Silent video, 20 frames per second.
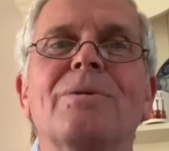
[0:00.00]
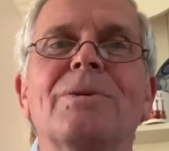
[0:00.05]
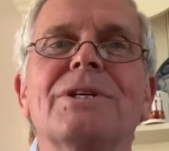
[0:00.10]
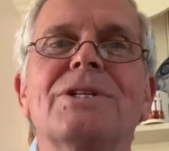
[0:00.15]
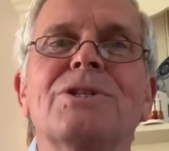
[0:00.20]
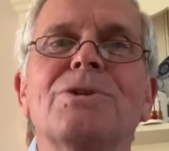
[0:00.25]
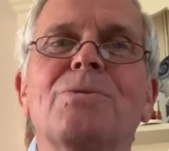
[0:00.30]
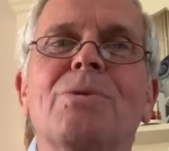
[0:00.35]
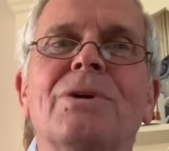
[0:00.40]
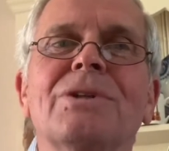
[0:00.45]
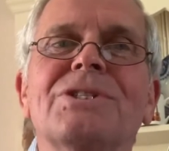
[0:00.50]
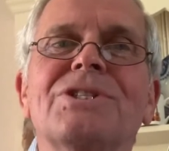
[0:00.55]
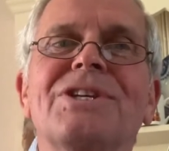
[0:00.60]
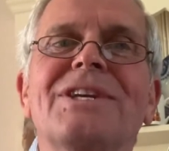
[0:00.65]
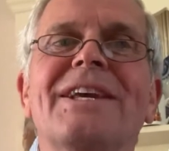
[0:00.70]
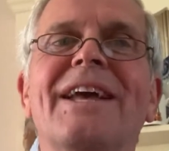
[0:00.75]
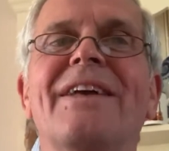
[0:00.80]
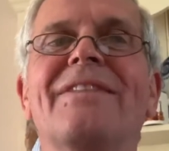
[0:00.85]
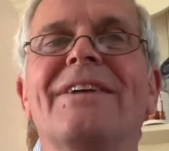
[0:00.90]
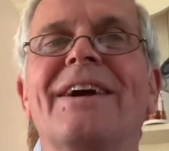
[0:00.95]
which once
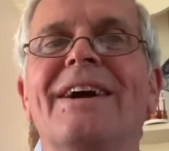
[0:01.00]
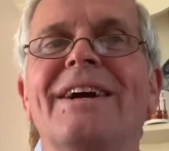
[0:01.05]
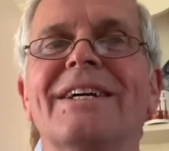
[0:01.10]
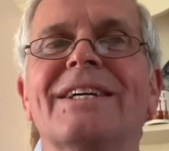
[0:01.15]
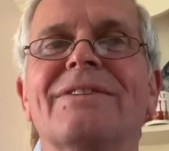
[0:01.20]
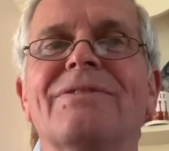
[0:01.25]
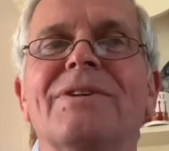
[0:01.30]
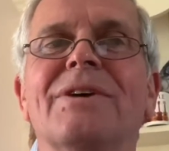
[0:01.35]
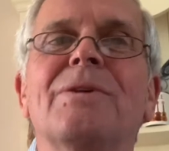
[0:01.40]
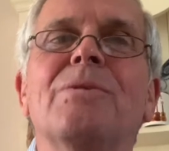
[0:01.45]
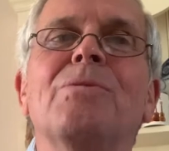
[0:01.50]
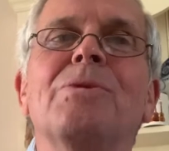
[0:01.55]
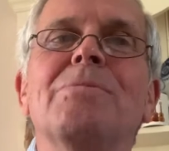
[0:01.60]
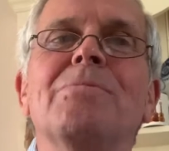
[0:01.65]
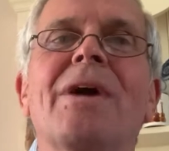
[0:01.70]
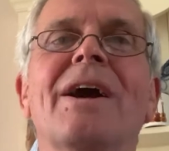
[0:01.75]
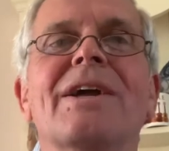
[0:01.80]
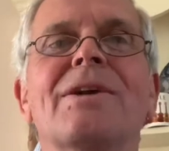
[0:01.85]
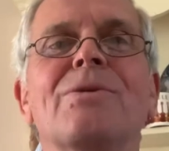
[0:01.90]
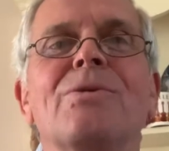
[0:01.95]
you get the hang of it, we
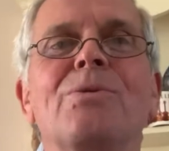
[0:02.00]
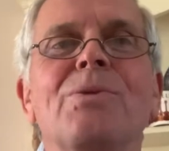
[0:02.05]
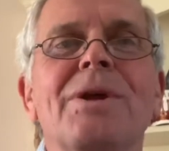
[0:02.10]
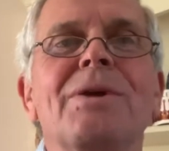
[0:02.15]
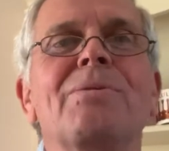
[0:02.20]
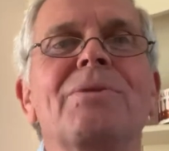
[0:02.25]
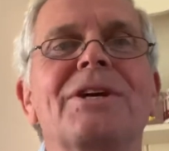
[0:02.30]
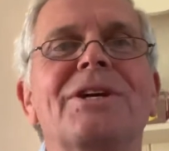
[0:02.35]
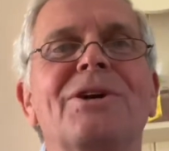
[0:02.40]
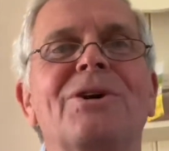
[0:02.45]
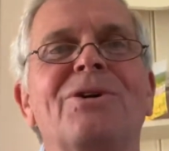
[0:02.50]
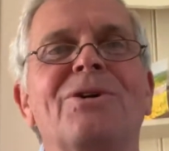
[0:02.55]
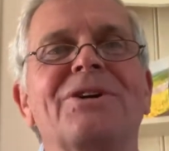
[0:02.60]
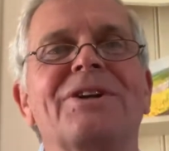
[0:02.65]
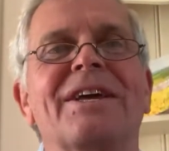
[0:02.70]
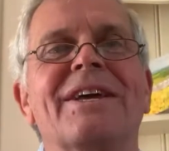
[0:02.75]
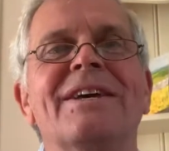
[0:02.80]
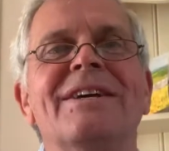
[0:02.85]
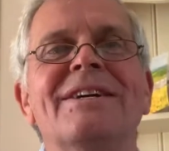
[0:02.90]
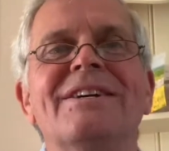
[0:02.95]
might
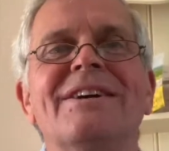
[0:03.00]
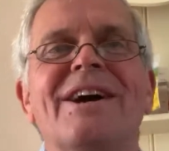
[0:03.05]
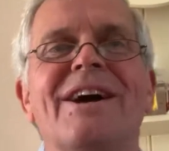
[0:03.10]
re-record it